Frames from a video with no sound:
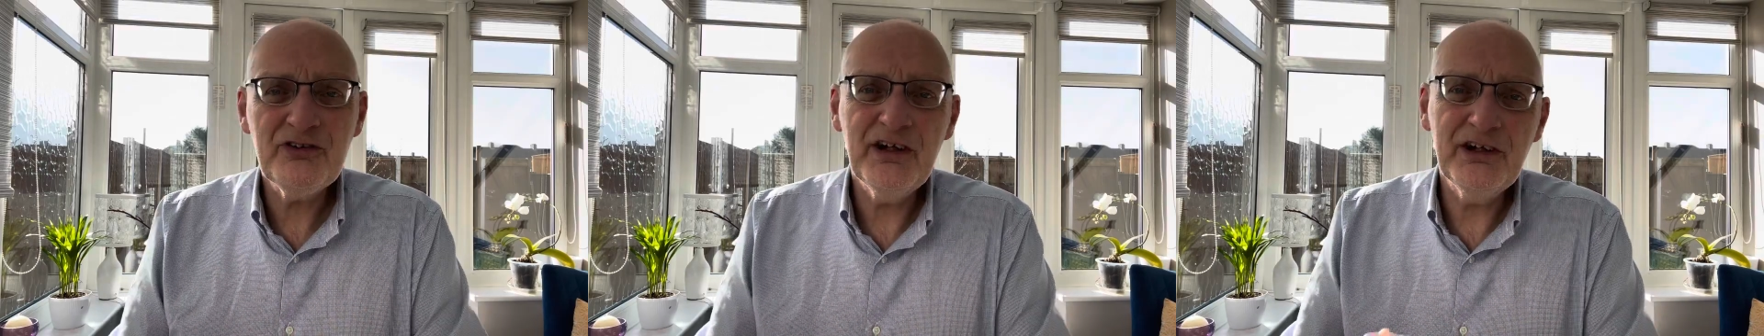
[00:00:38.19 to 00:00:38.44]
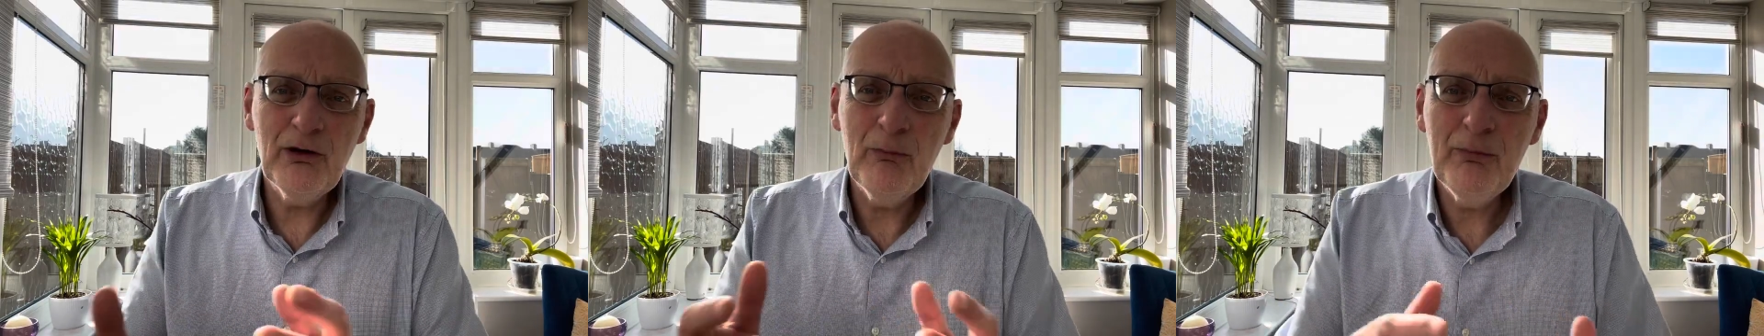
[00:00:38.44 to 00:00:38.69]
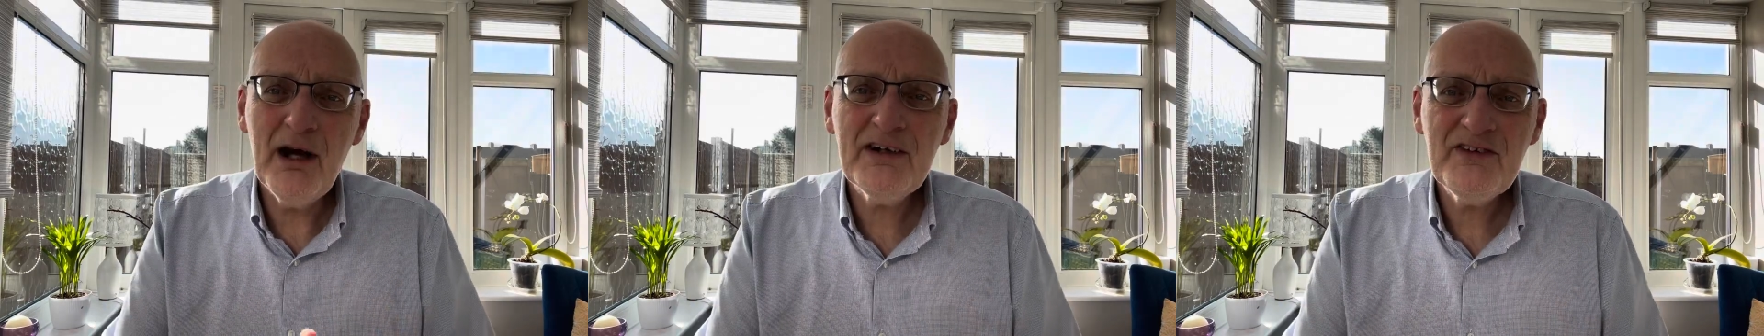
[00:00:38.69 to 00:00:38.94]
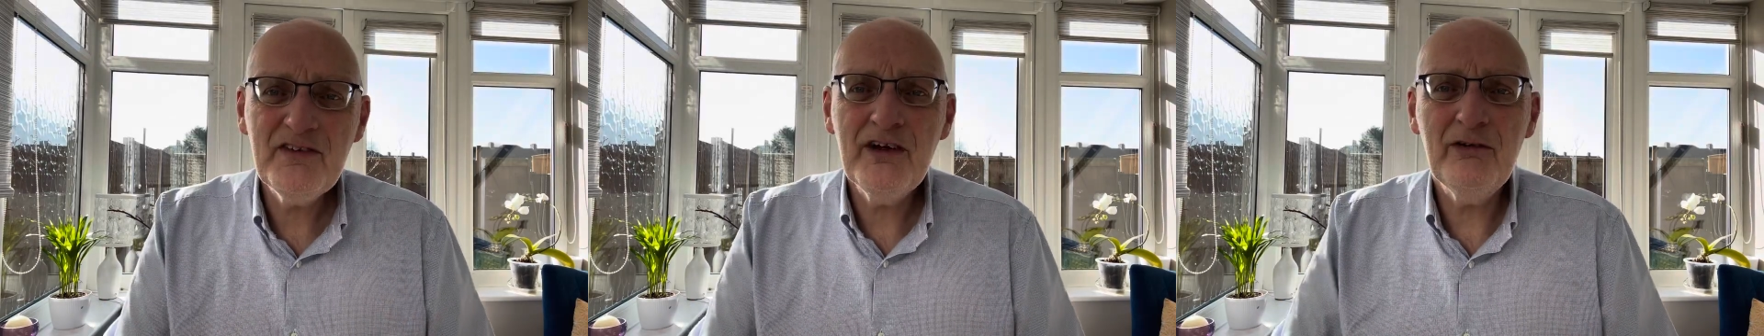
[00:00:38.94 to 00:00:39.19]
and they'd gone back
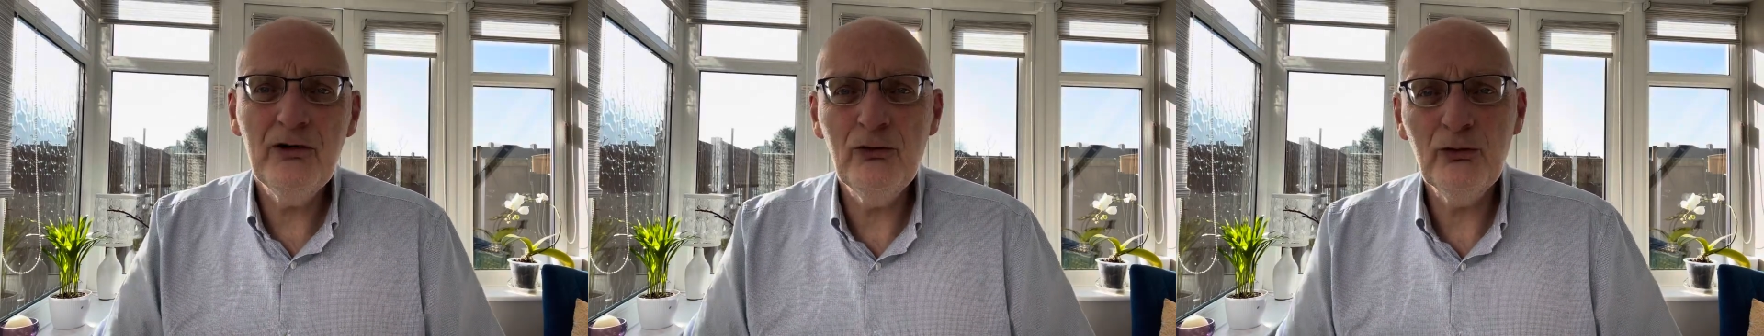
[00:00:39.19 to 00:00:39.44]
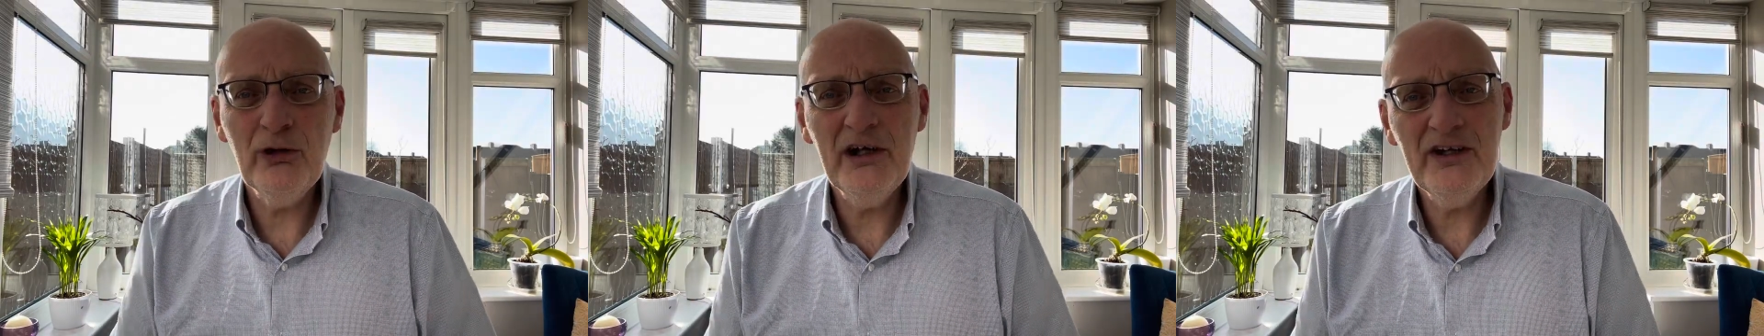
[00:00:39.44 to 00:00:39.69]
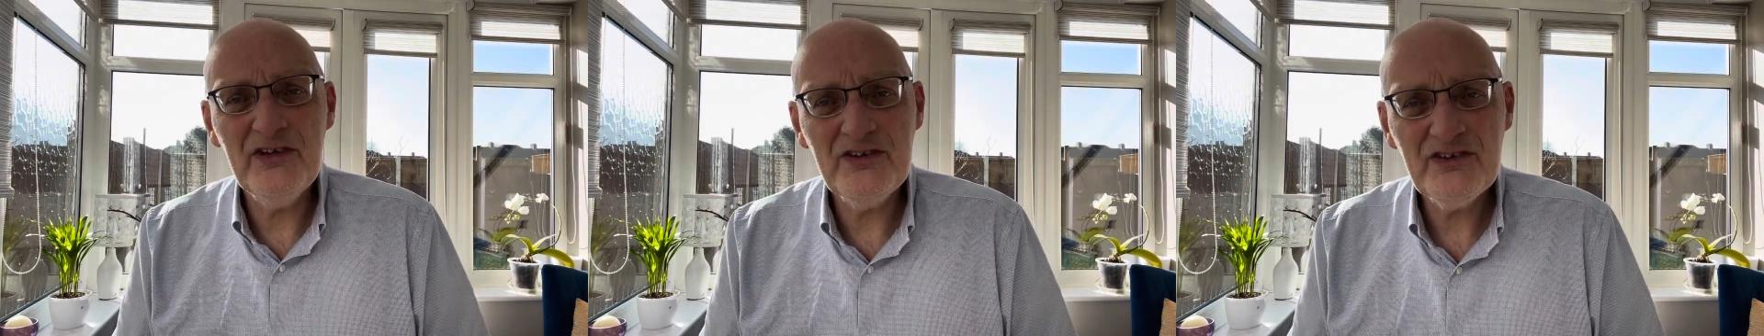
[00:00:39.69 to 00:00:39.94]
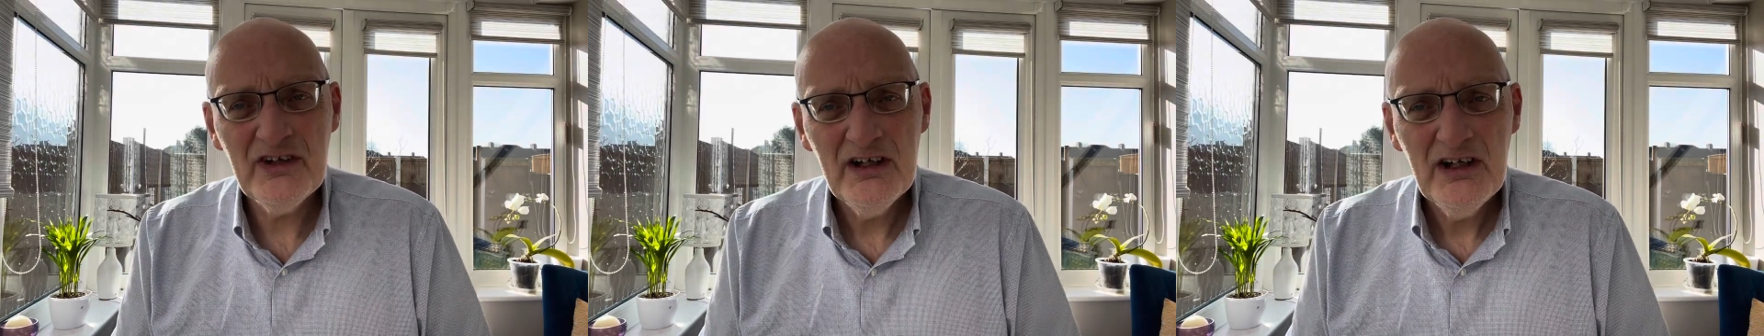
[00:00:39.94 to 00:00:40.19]
to their old
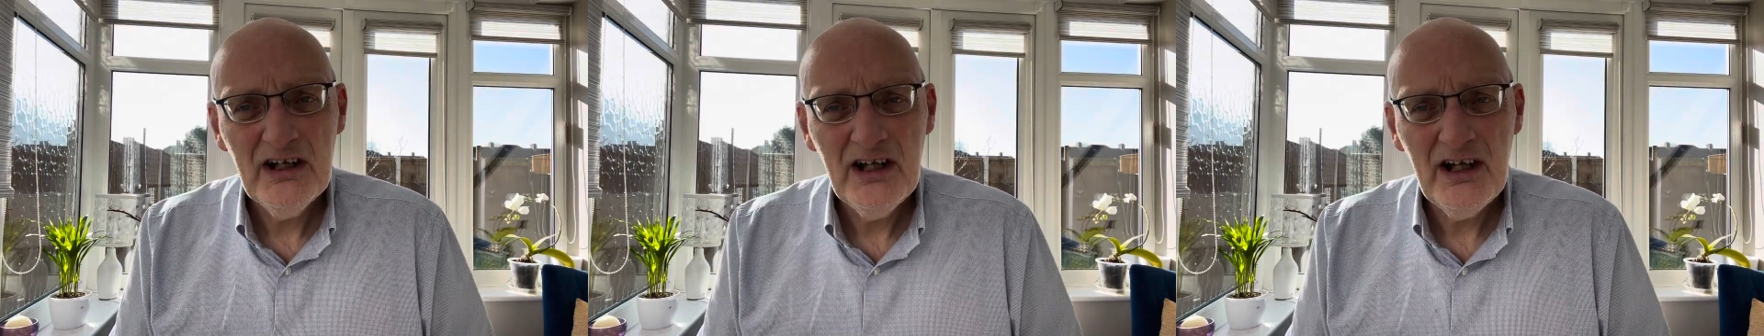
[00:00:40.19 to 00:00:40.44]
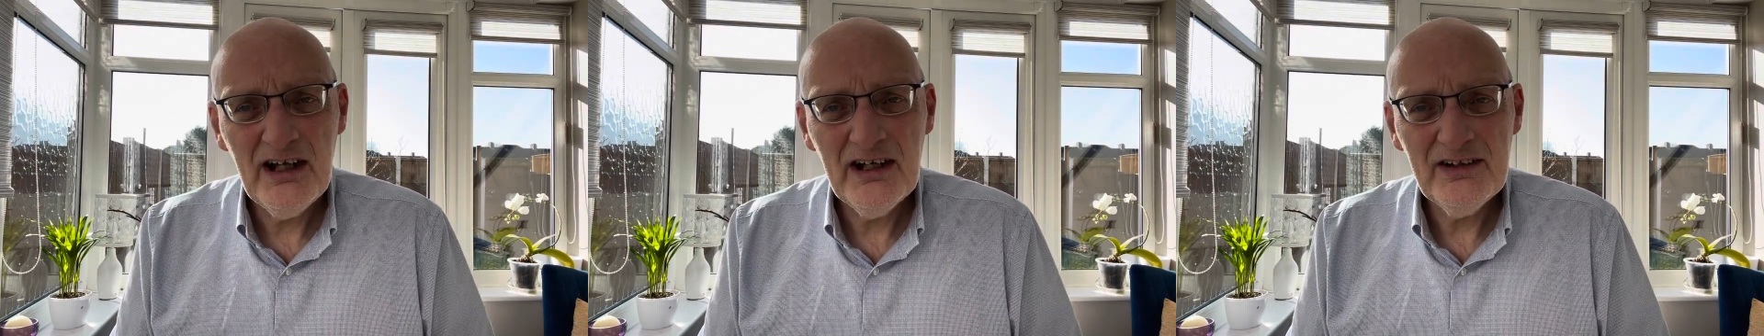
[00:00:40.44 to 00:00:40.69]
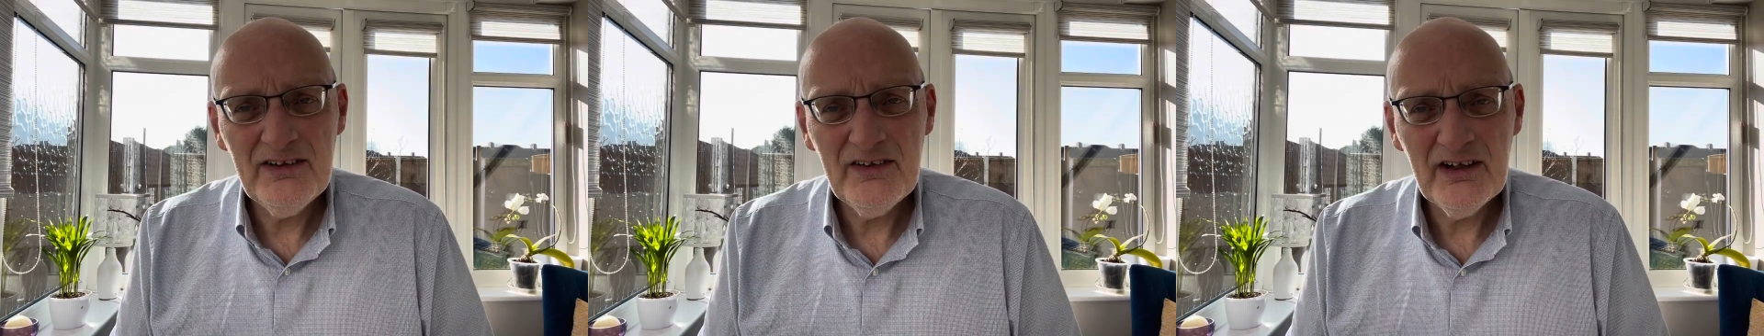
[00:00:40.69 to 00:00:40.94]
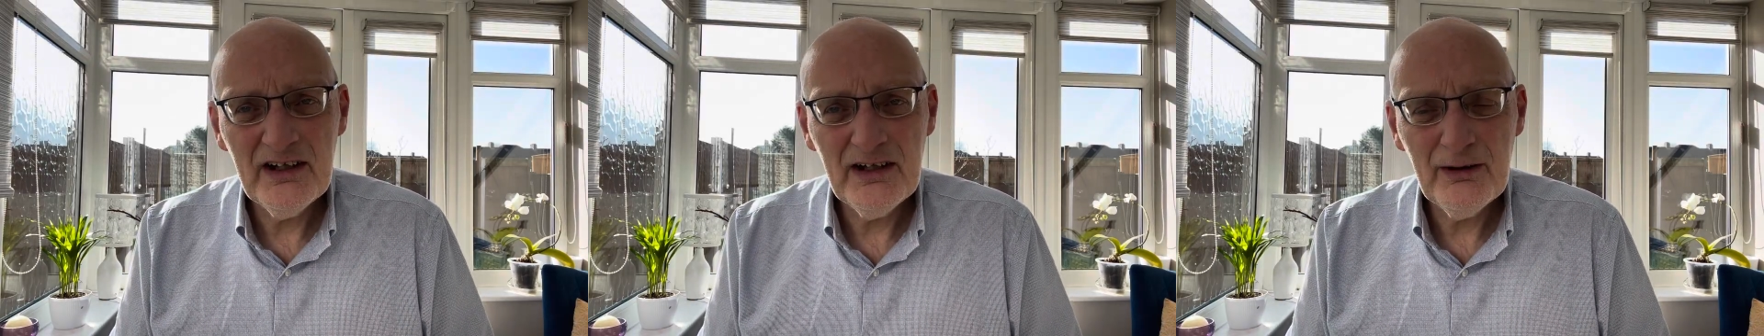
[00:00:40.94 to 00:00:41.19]
ways and
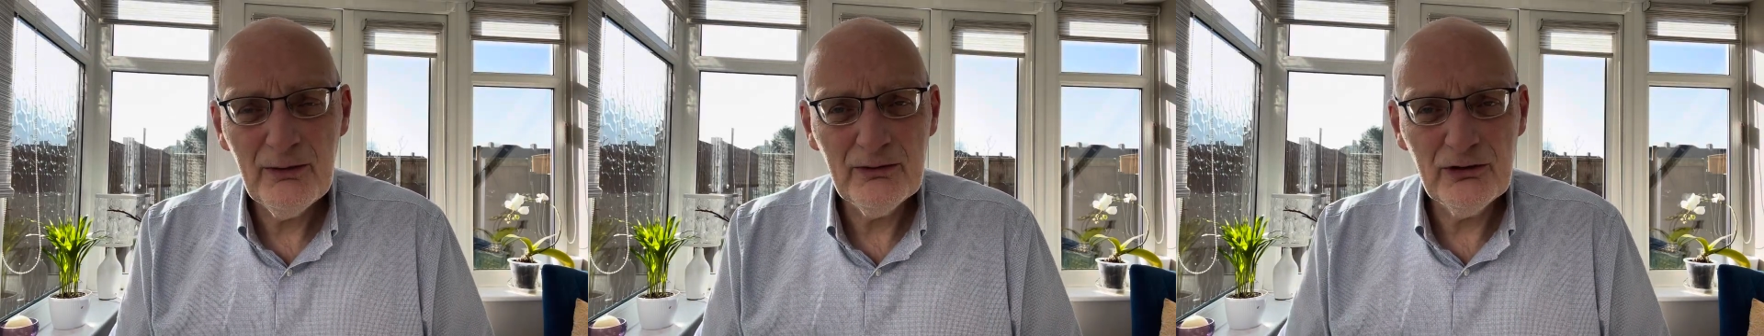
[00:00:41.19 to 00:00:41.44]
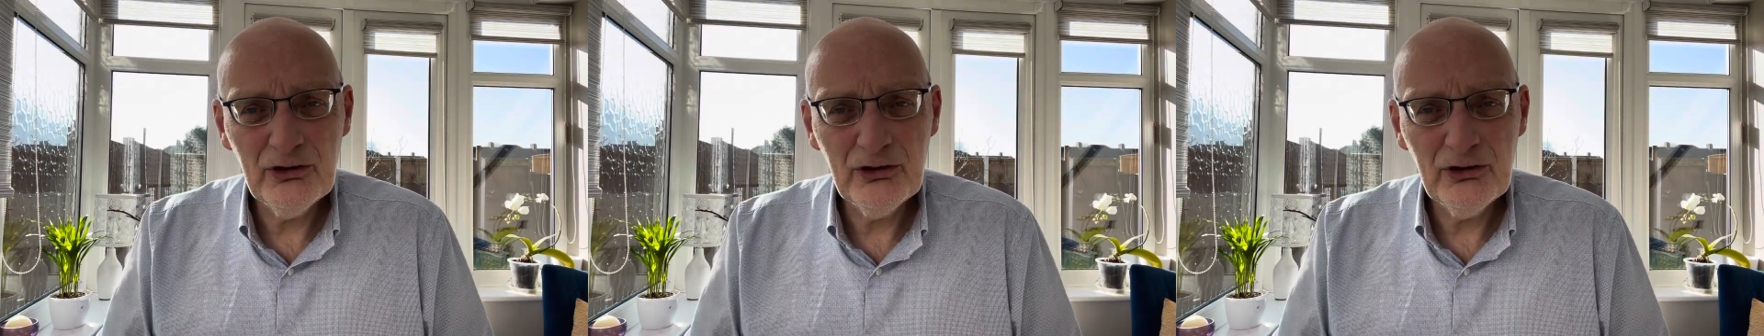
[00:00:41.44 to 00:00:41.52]
uh,